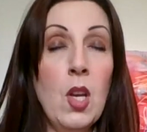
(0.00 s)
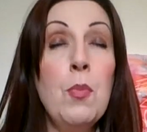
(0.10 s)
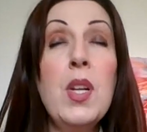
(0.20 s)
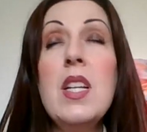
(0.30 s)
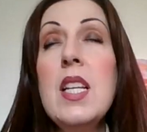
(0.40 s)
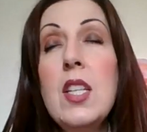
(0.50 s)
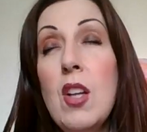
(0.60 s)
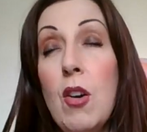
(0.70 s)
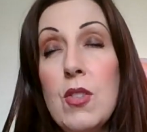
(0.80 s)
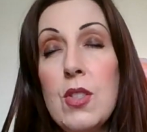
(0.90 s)
But it need
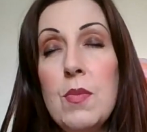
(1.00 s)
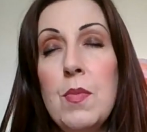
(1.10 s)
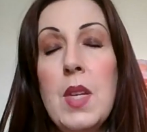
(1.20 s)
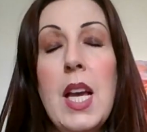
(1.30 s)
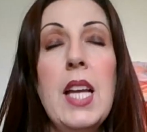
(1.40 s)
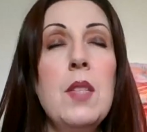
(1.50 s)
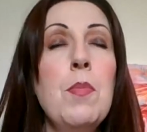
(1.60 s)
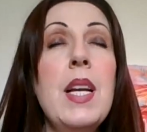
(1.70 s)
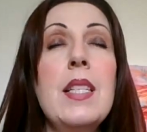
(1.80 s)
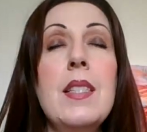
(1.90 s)
not. It
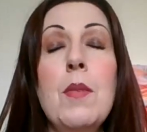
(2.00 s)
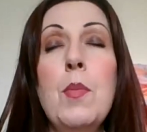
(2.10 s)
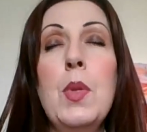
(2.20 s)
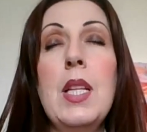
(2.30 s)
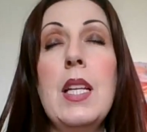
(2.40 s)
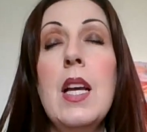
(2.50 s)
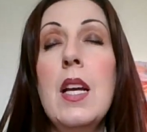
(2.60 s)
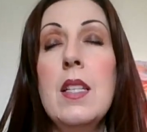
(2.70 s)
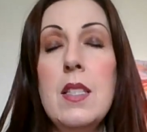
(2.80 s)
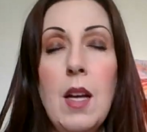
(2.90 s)
may simply
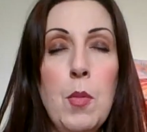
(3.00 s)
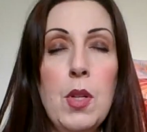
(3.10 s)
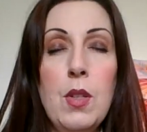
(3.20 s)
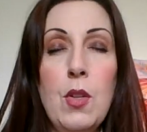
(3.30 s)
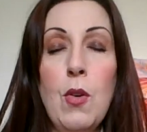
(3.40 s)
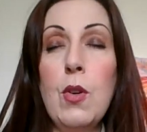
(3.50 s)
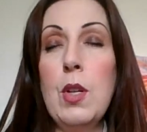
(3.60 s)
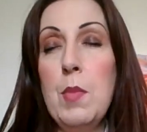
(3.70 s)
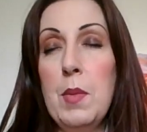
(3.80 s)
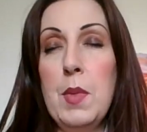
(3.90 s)
double your
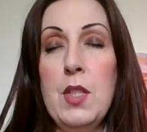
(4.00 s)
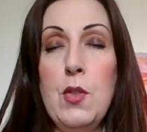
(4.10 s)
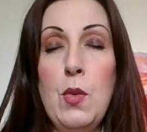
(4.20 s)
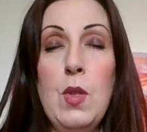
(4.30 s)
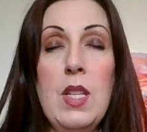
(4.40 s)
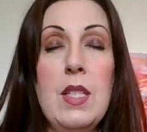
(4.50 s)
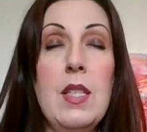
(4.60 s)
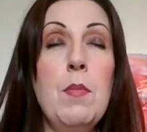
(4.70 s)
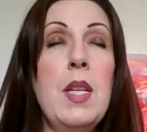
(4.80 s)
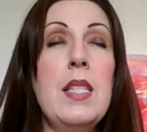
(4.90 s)
commitment to these.
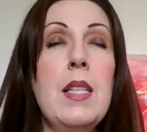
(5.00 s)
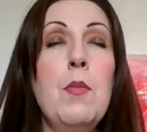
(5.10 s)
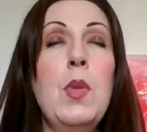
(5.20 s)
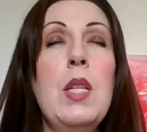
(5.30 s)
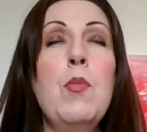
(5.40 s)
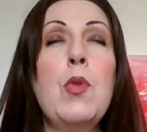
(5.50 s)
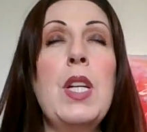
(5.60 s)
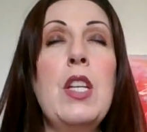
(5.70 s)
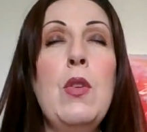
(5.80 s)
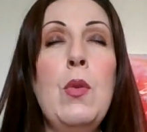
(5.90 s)
It may simply
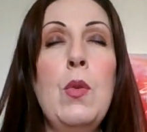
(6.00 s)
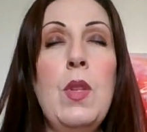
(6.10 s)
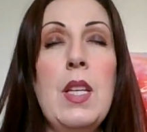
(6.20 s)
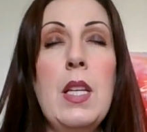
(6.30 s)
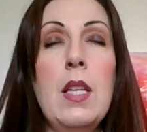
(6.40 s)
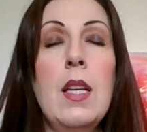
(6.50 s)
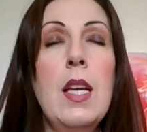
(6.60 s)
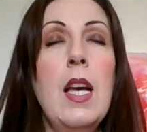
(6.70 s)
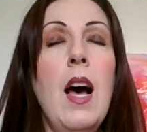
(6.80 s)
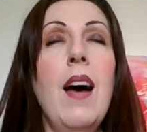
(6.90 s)
bring you the
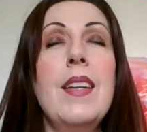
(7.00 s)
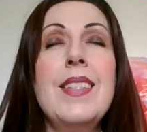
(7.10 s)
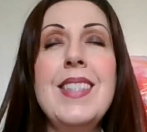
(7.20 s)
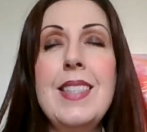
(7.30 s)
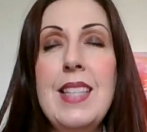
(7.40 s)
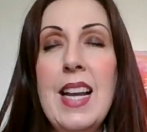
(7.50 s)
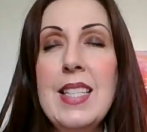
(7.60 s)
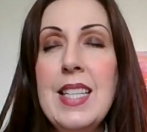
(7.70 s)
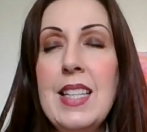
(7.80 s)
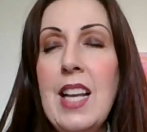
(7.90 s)

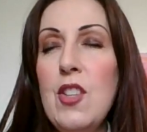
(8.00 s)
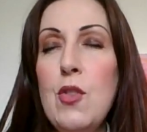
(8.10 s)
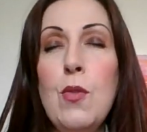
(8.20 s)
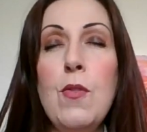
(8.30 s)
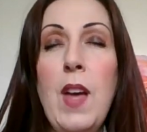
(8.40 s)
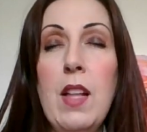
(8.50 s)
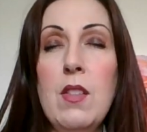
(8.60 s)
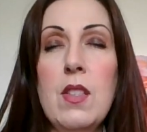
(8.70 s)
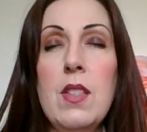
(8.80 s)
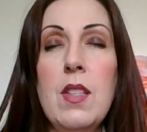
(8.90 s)
understanding that you
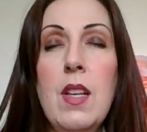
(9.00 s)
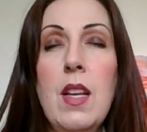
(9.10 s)
felt